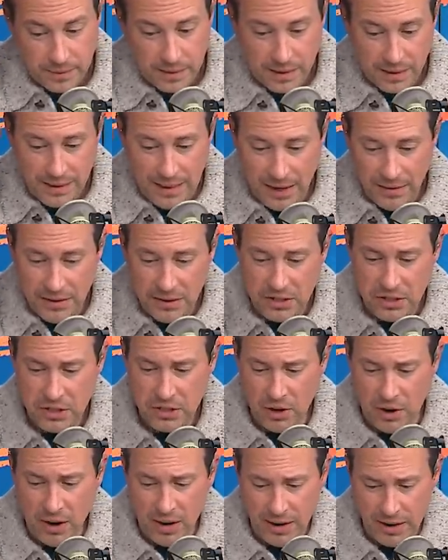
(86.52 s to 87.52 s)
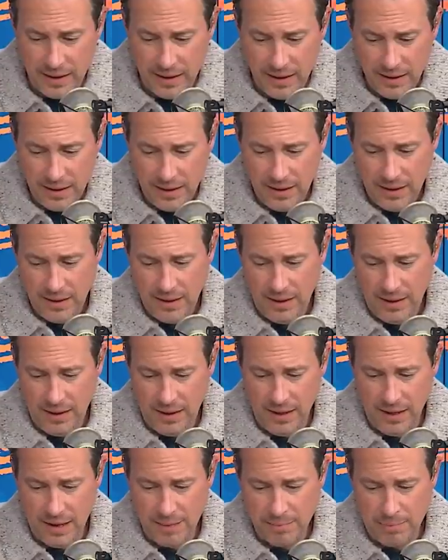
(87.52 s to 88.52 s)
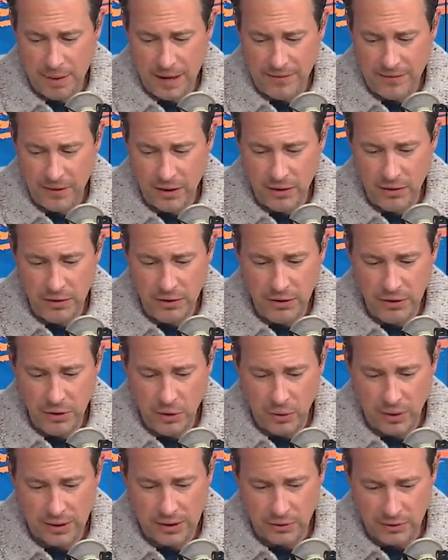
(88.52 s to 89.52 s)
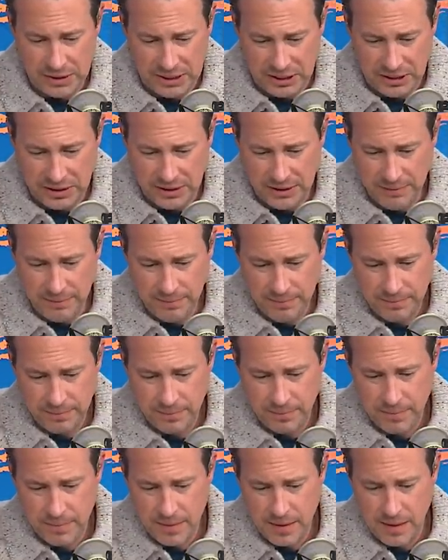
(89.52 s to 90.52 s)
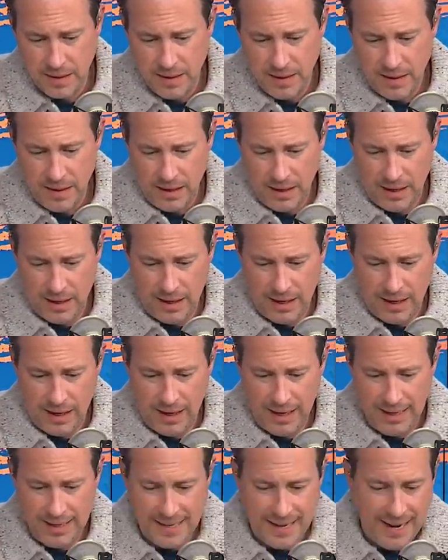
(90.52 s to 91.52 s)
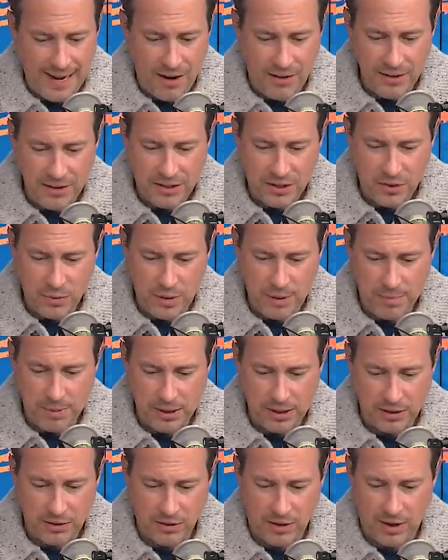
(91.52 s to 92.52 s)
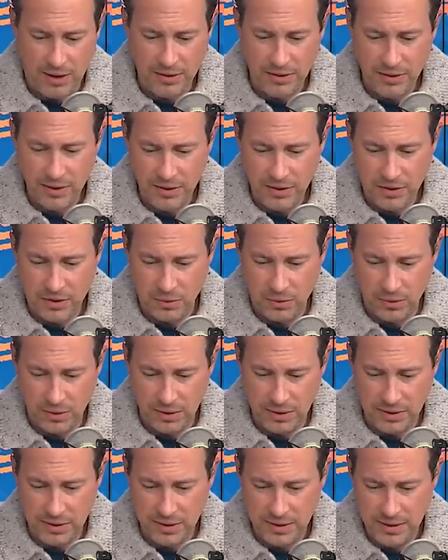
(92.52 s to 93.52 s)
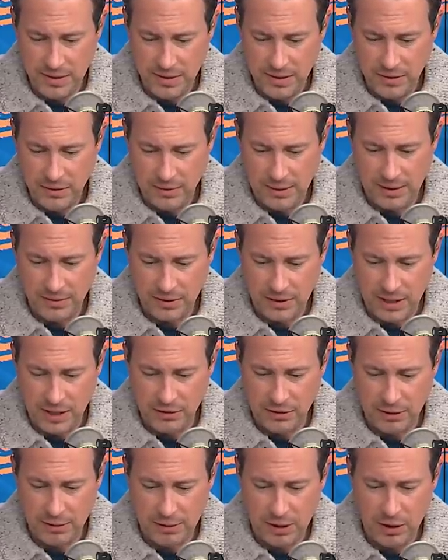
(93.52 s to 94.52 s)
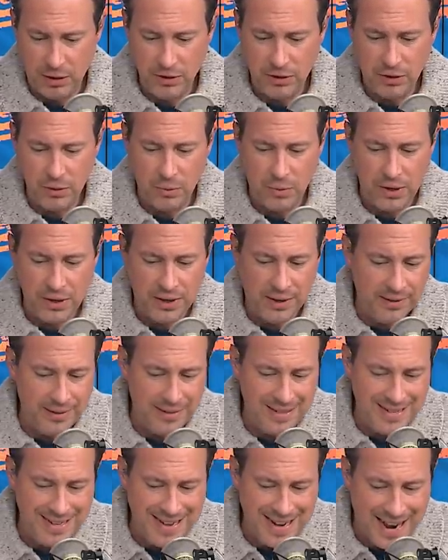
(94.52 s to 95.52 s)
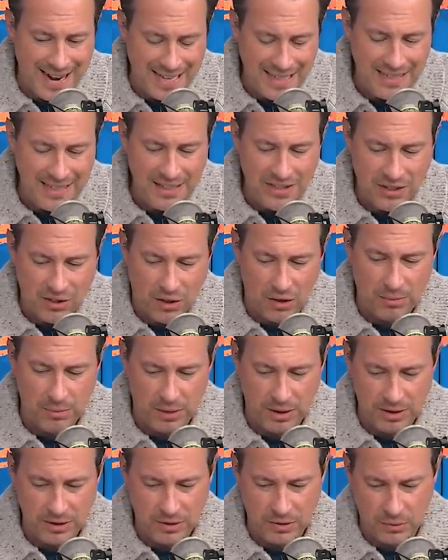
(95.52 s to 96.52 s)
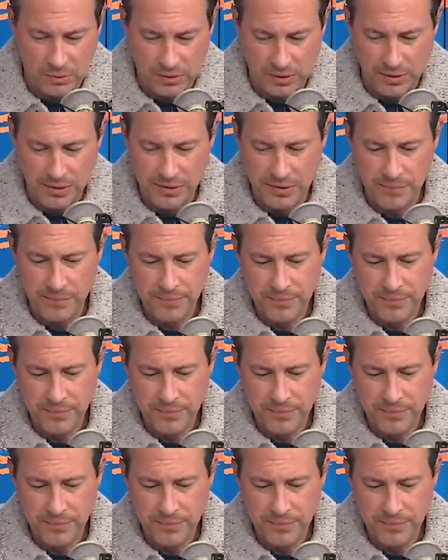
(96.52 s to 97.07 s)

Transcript: Now, this started in a Buffalo, New York region, uh, and now it's sweeping across stores throughout the country, close to 190 Starbucks stores